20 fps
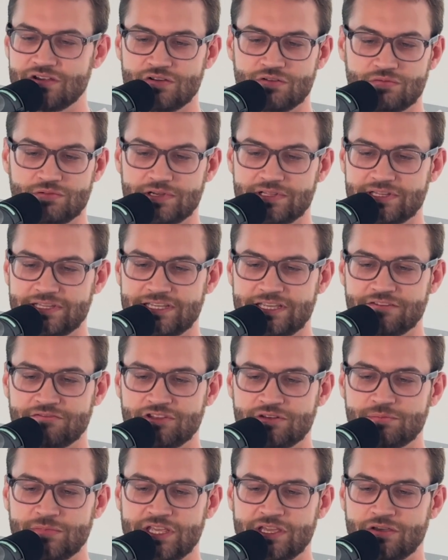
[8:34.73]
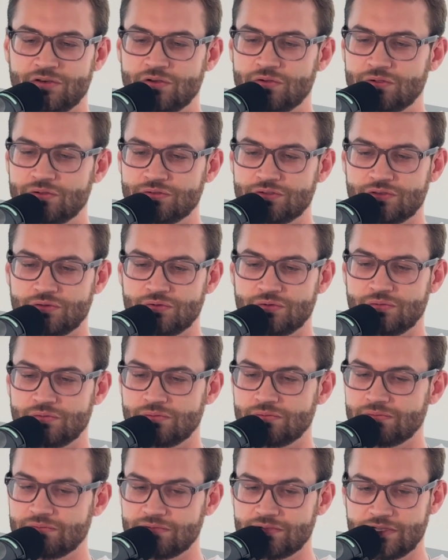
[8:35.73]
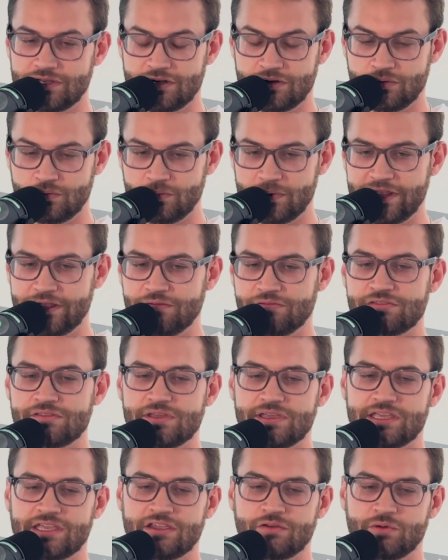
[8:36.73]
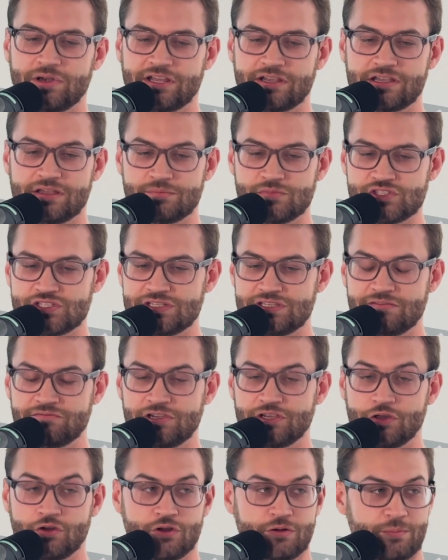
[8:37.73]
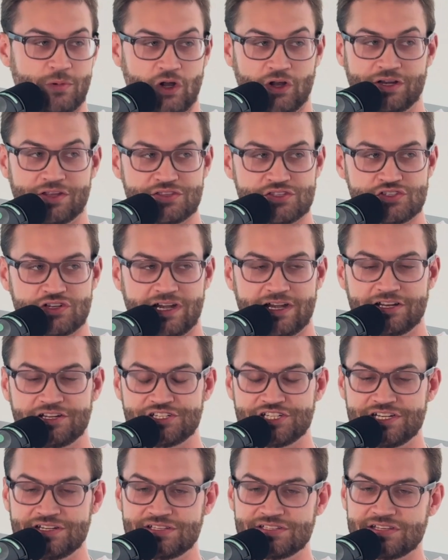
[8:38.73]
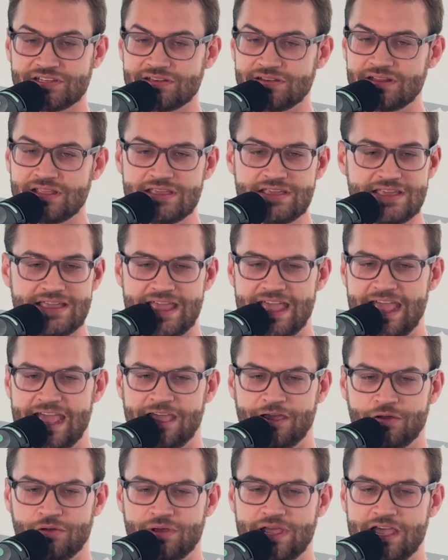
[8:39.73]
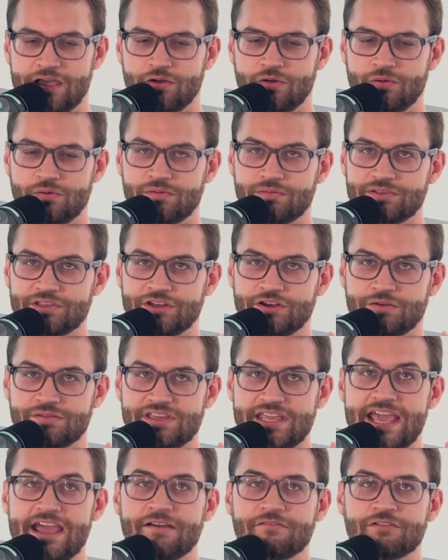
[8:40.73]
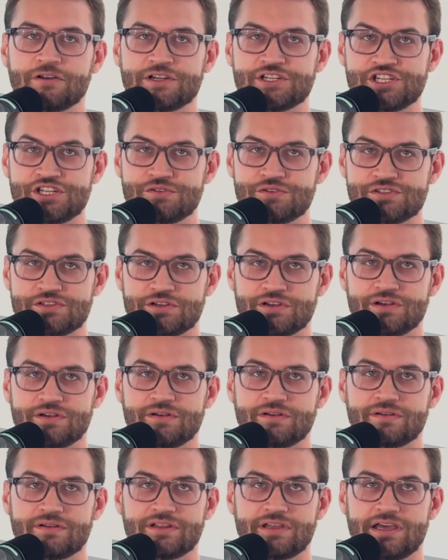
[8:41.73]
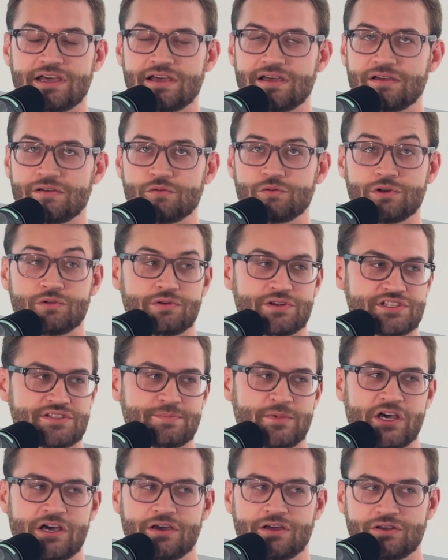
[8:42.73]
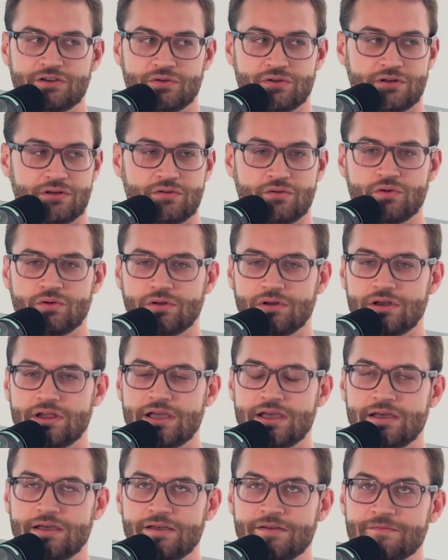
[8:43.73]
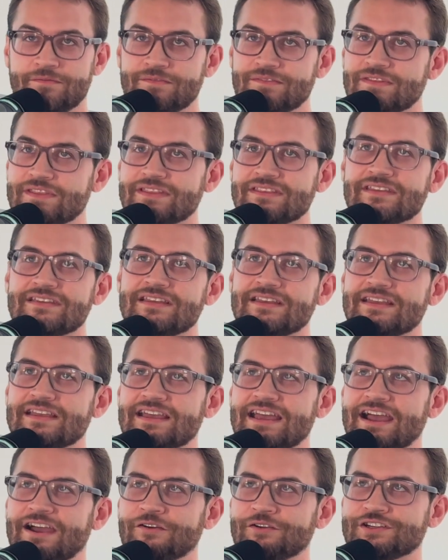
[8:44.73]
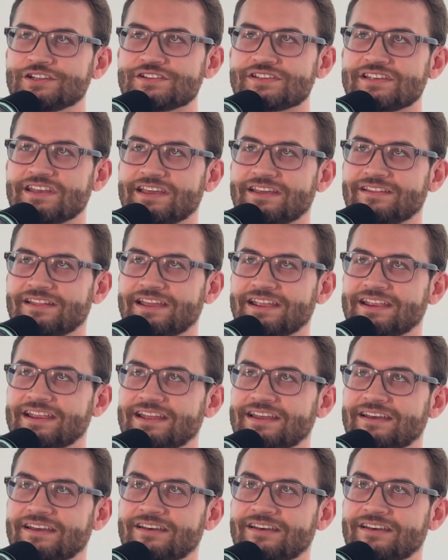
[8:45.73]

really given me a whole new way of thinking when it comes to even go to market strategies and how the average user would respond, or how would you say, like,